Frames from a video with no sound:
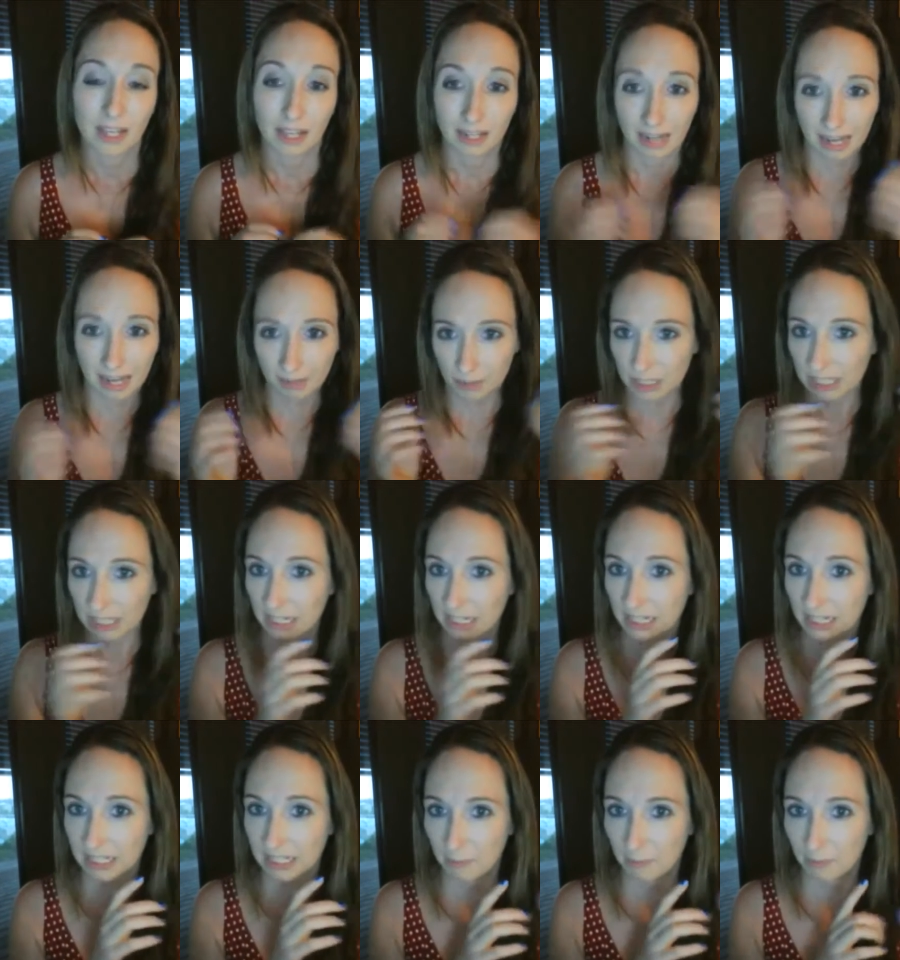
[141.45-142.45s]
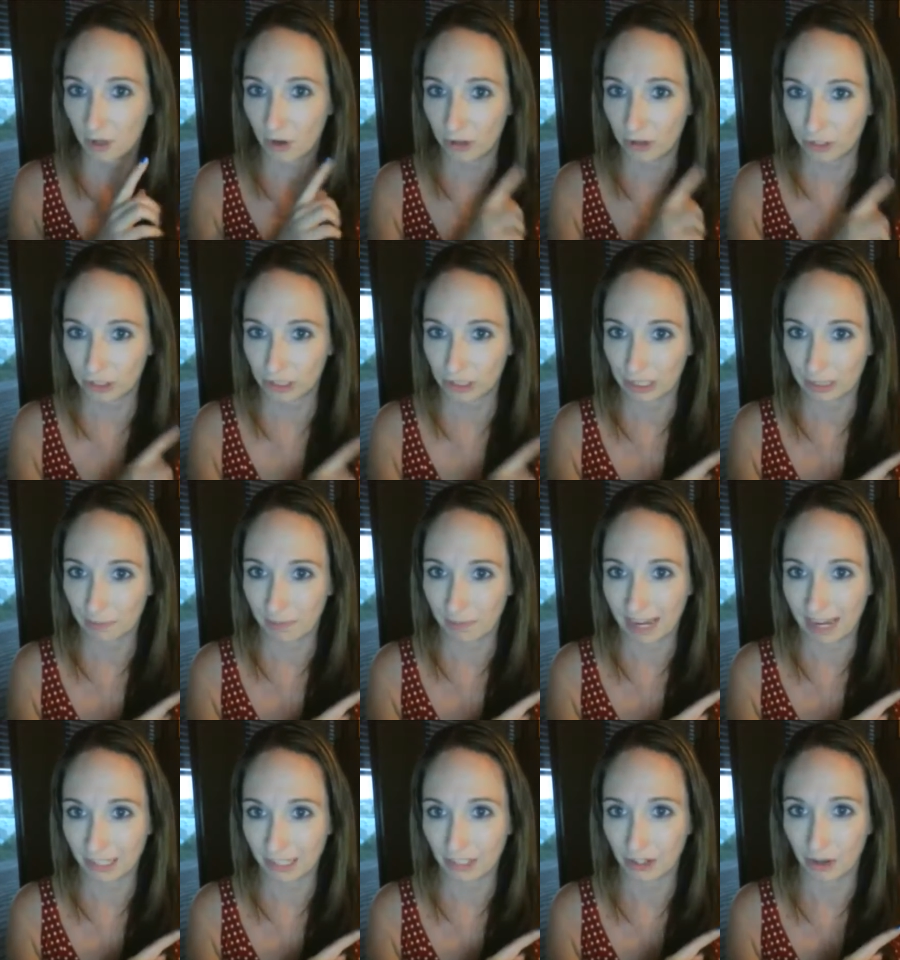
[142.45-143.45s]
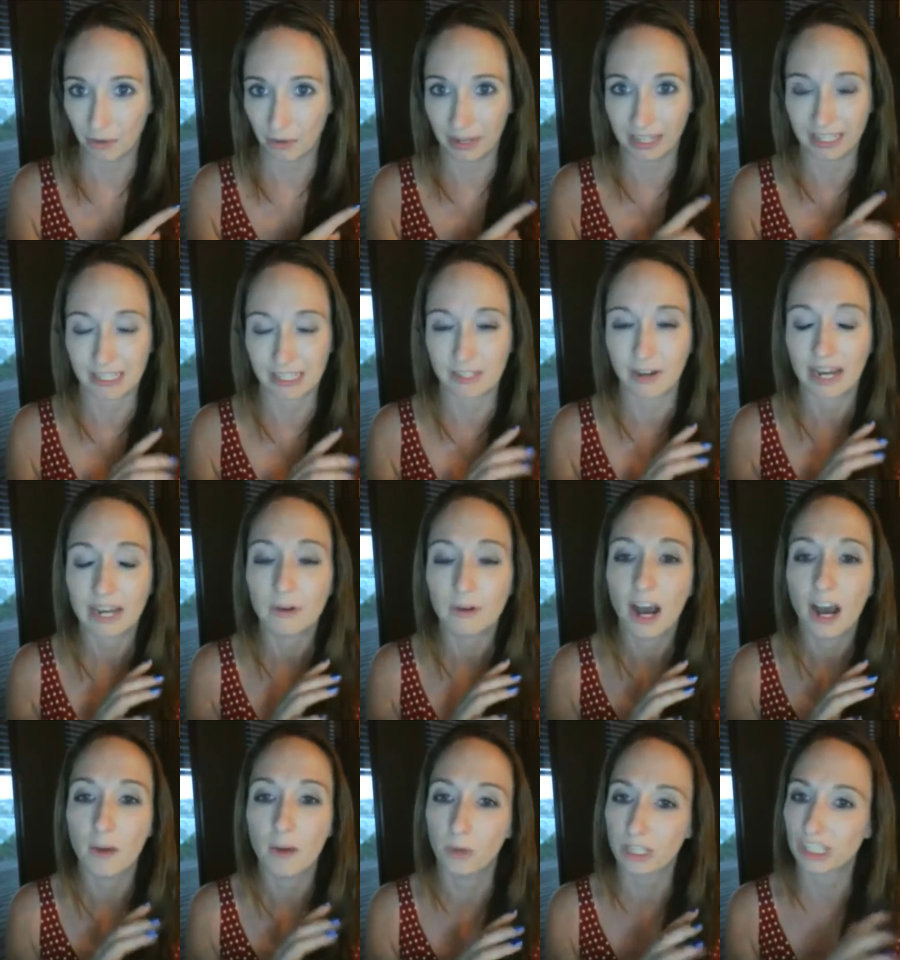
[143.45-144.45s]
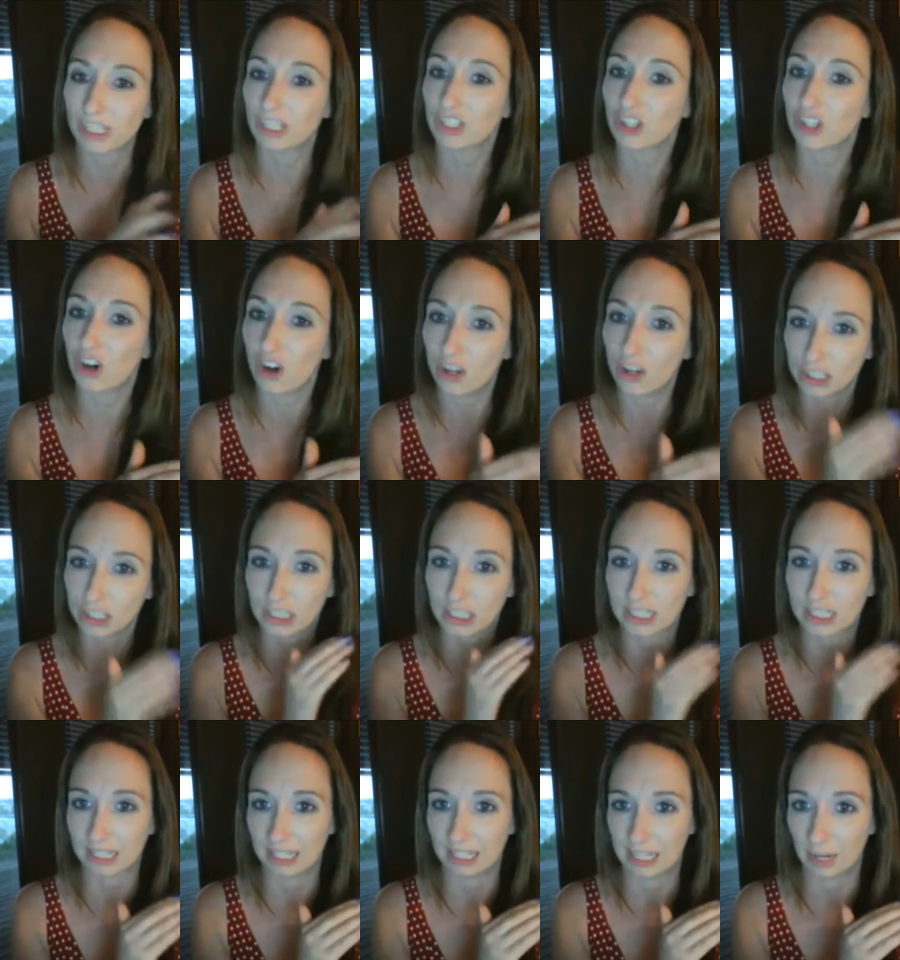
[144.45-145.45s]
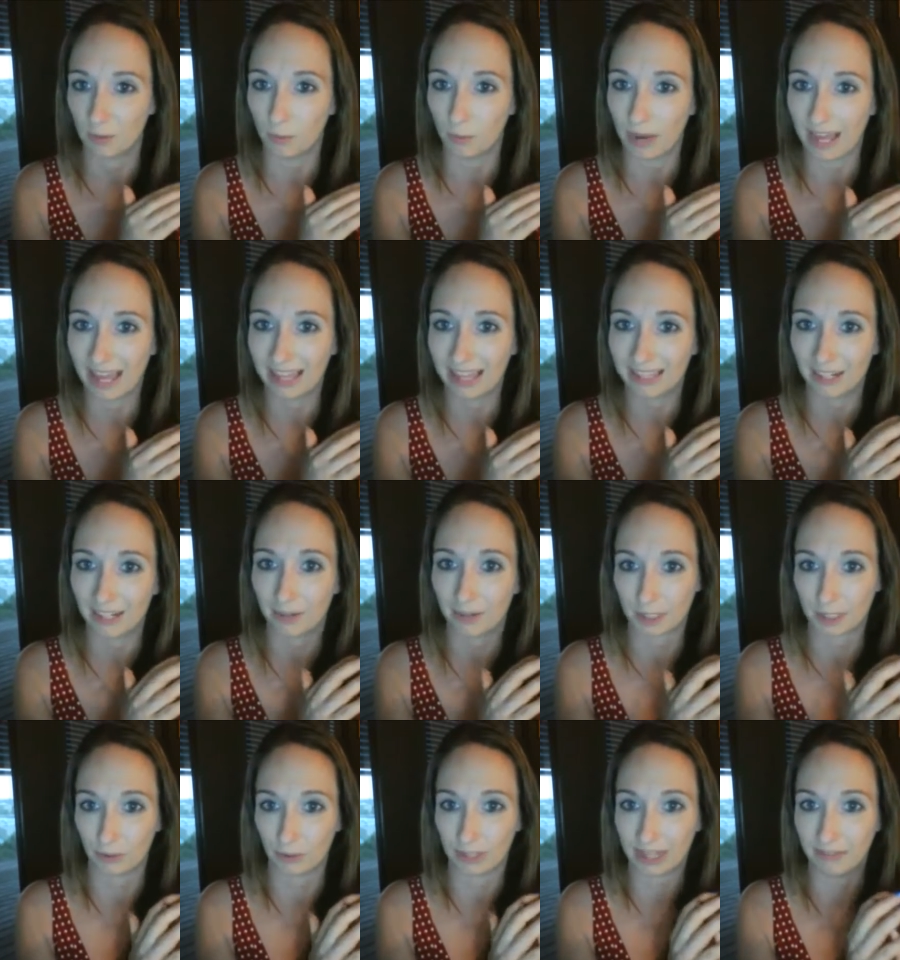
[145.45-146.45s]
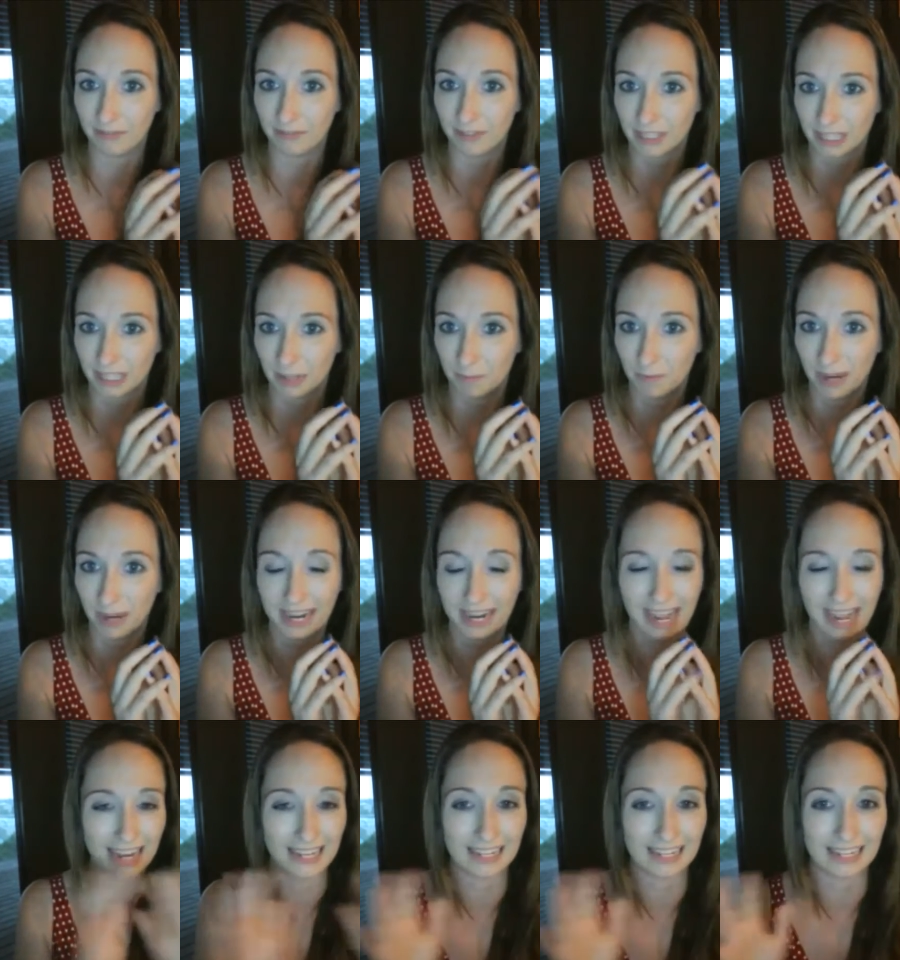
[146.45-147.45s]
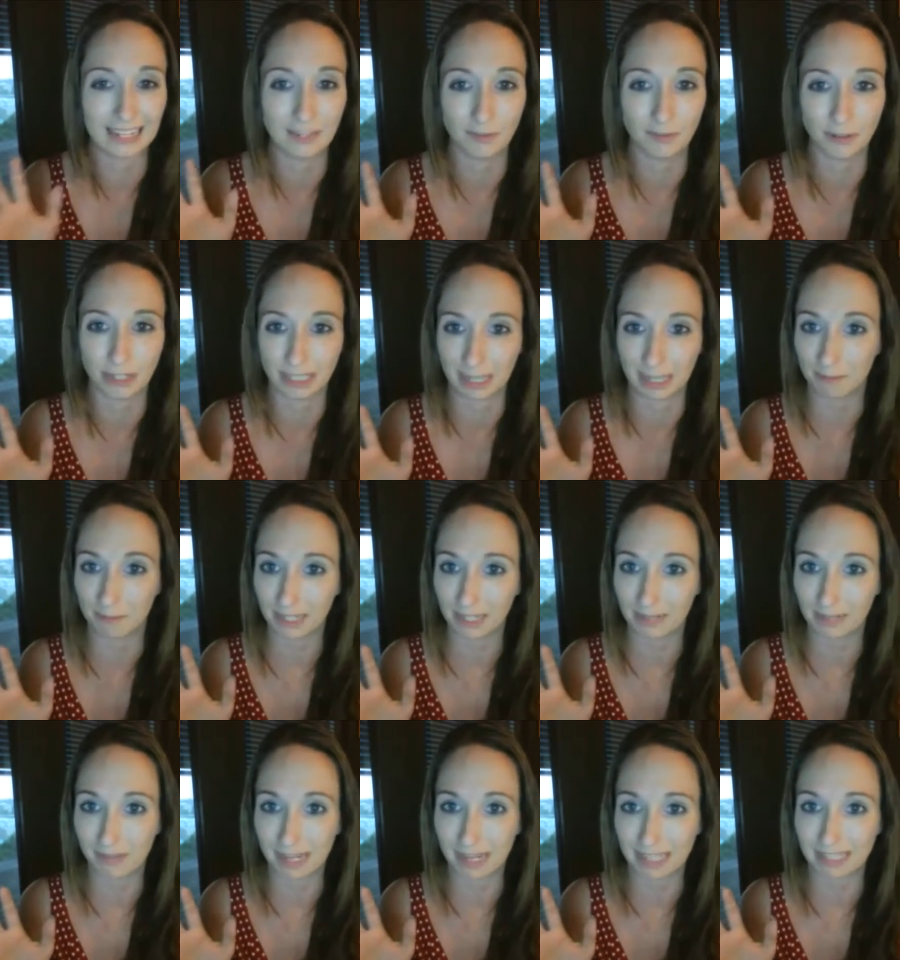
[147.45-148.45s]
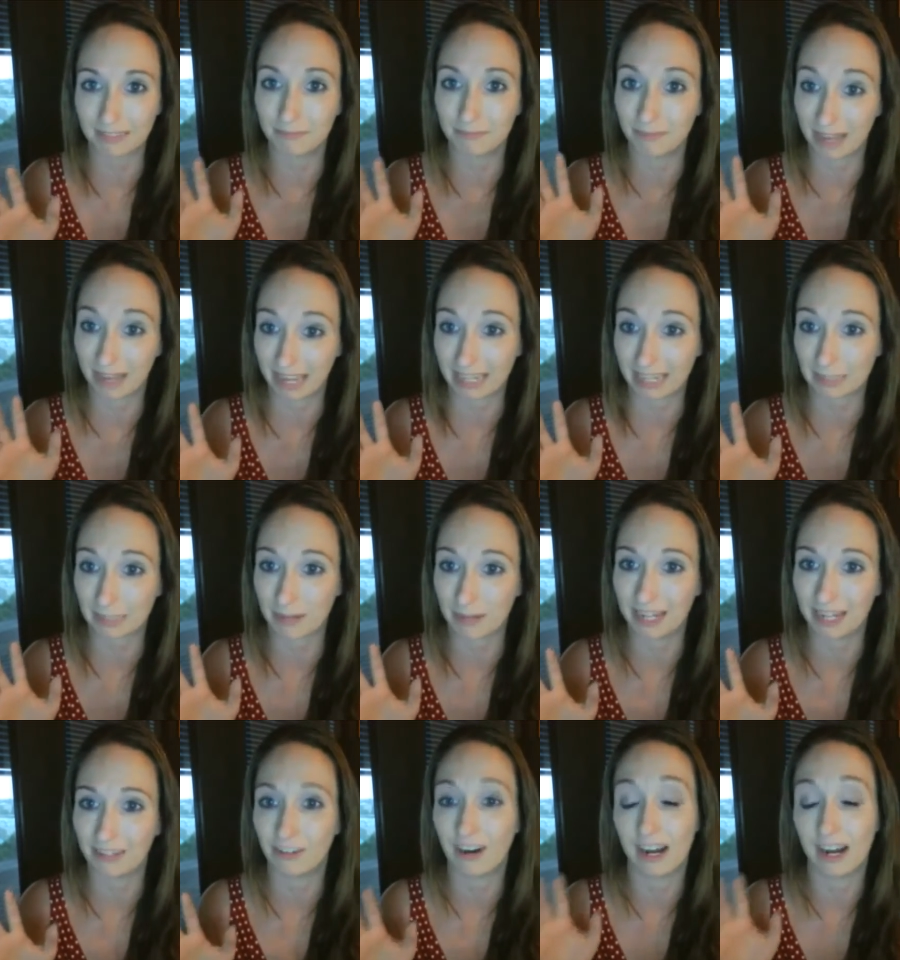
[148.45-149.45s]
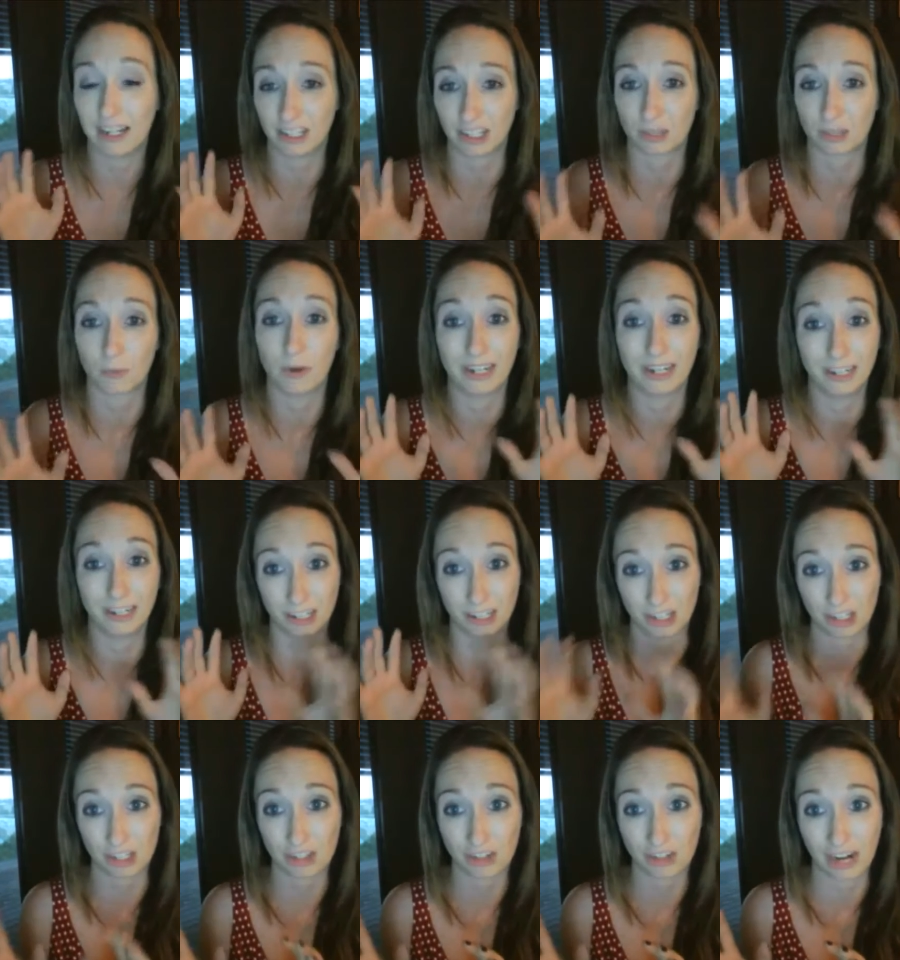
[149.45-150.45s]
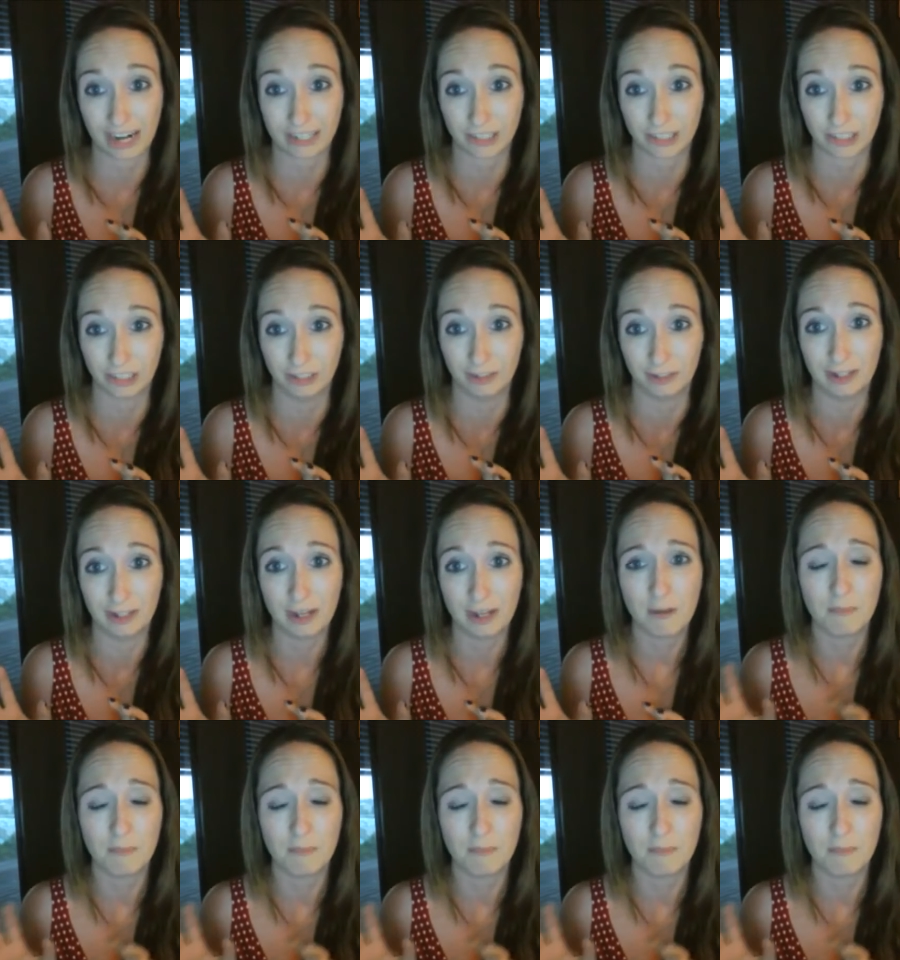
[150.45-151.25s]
And that was in the subconscious mind going. So I wasn't consciously aware that I was looking for someone anything resembling my ex-partner. I just wanted a distraction.